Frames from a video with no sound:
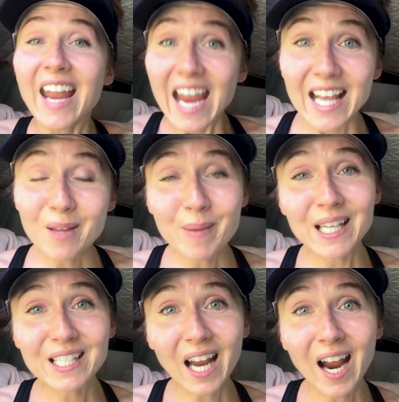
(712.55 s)
in the
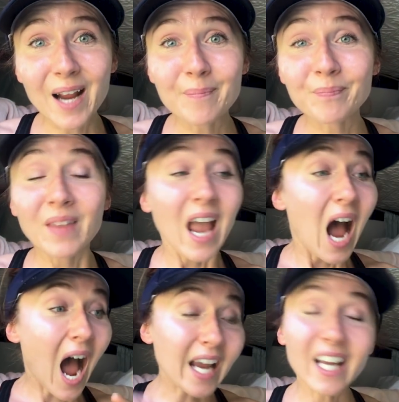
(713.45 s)
meantime,
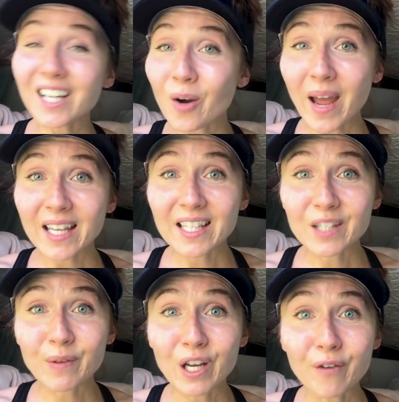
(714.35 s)
I got to go edit
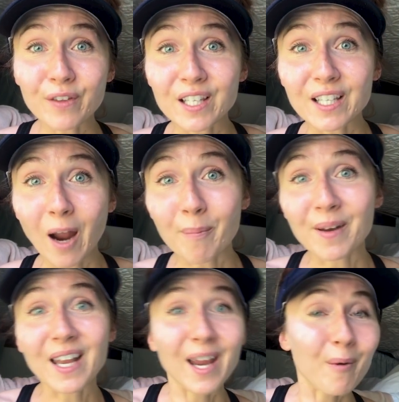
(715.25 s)
this video for this
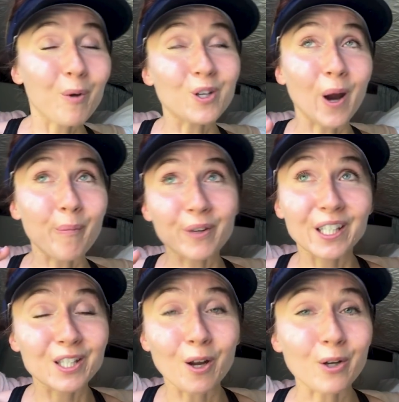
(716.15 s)
company, which I'm
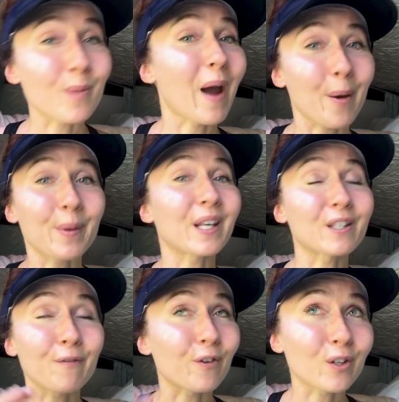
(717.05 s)
really stoked about because
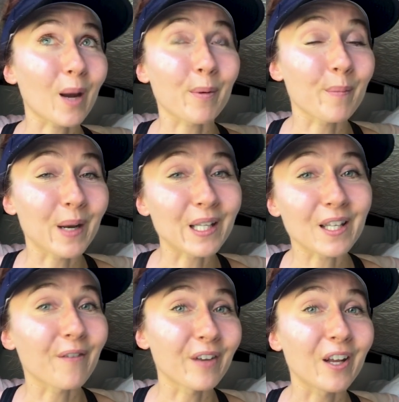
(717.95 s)
the first couple minutes
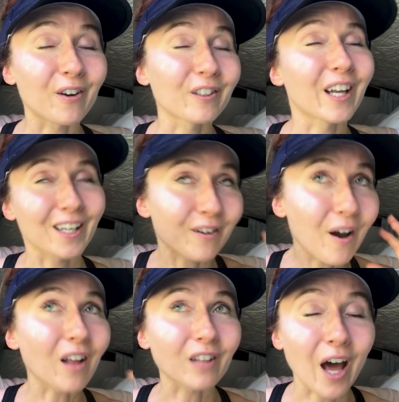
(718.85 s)
of it are like
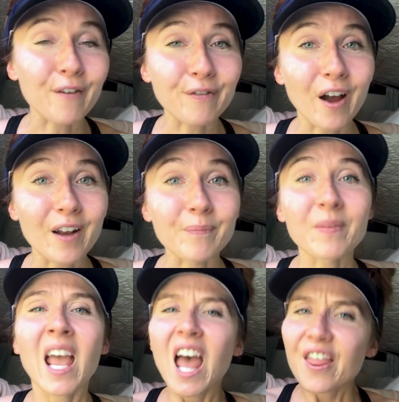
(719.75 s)
a lot of fun.
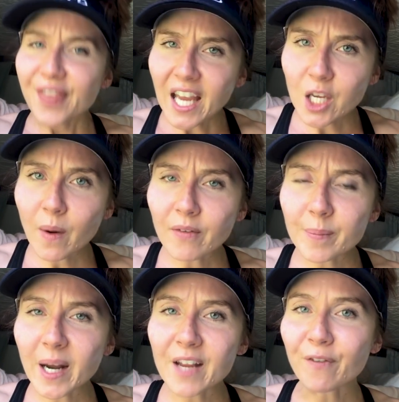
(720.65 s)
Thank you
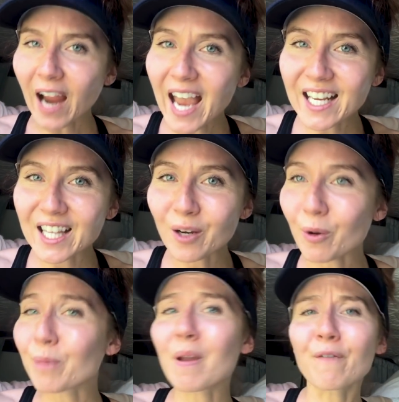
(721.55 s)
everybody for hanging in there
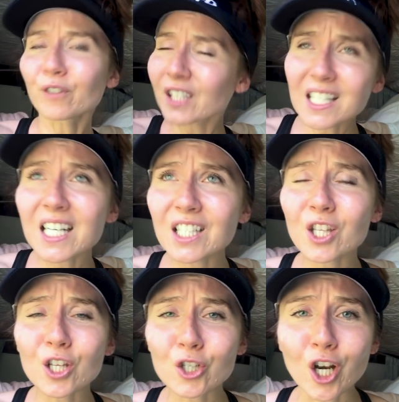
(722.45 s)
with me, for listening
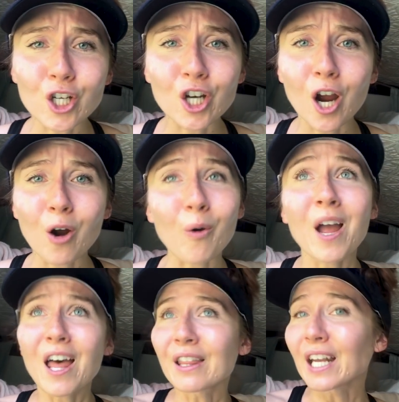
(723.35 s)
to the shit show
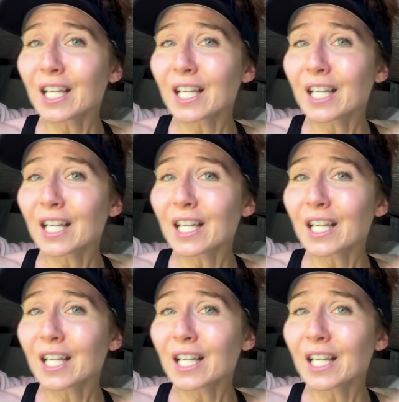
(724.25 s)
that